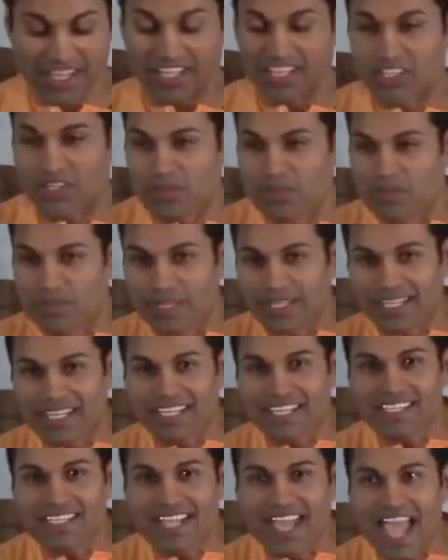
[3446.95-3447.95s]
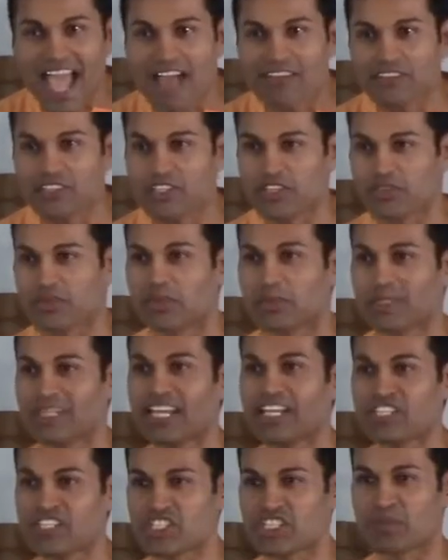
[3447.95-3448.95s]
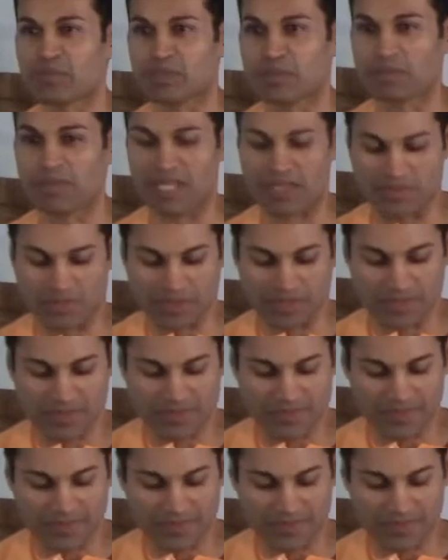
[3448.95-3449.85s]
you begin to have a different relationship with people.